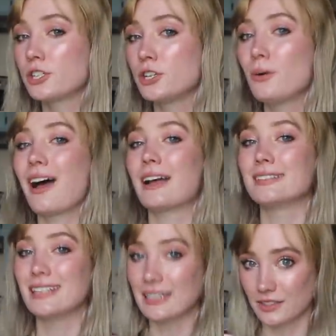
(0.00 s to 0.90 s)
to
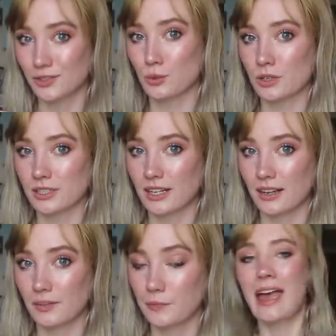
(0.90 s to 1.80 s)
as
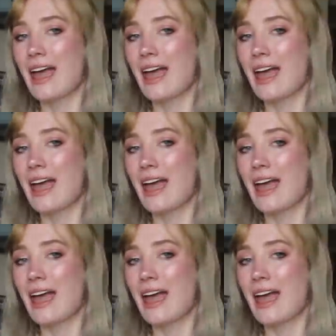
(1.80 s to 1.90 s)
insourcing,